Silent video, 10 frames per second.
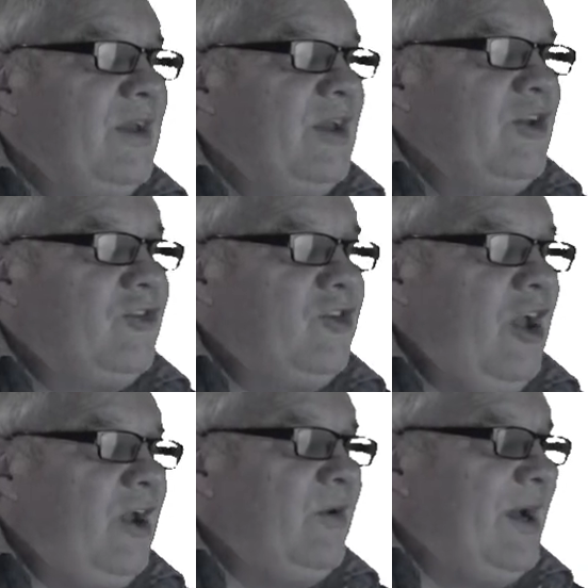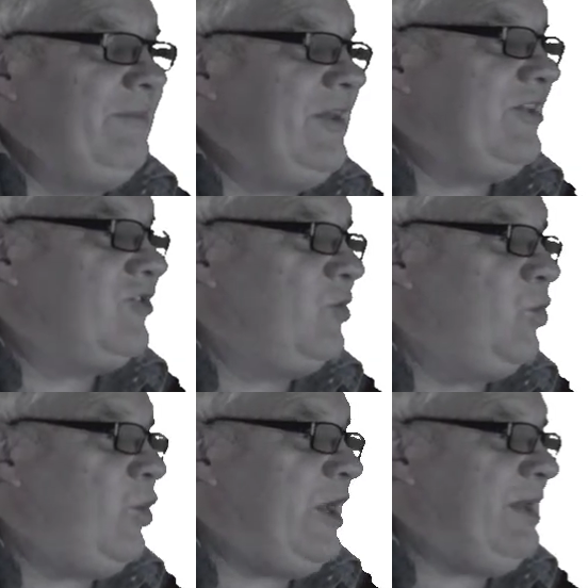So that's a
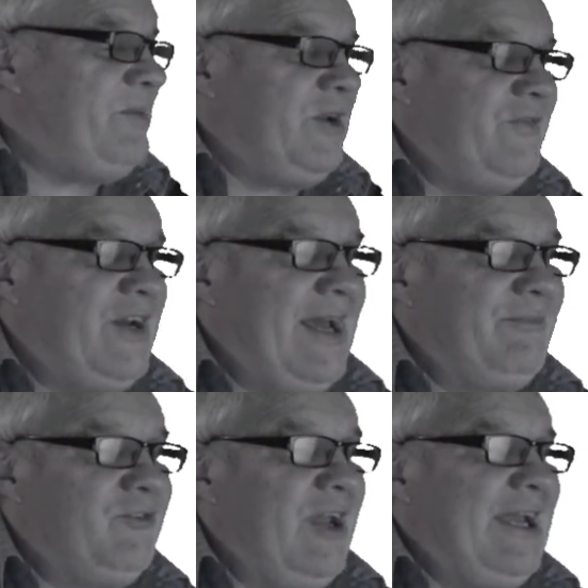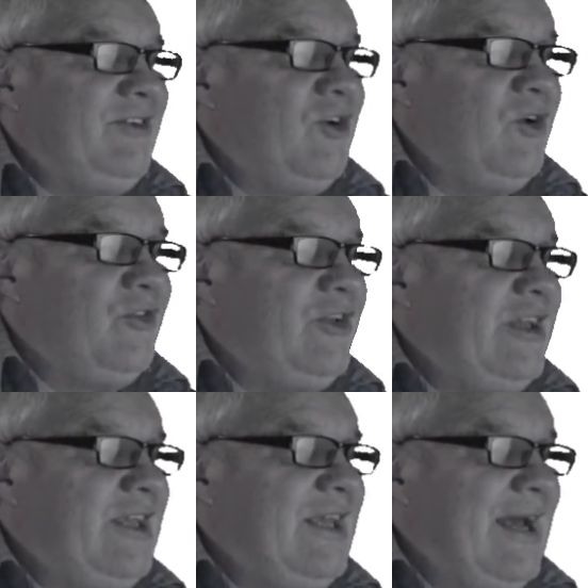wee bit of an update on
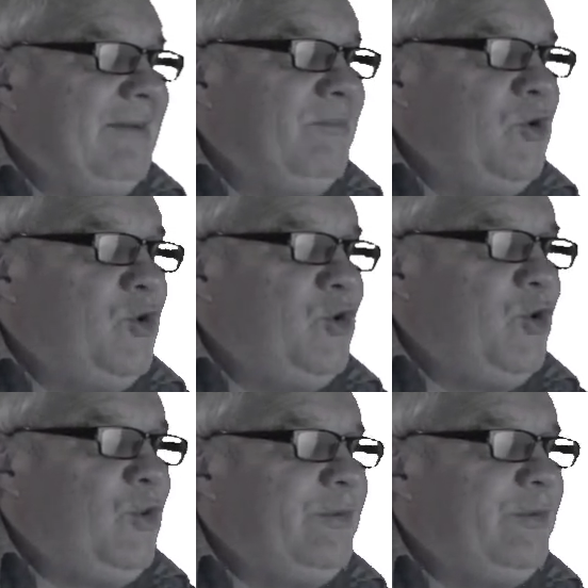the Moodle.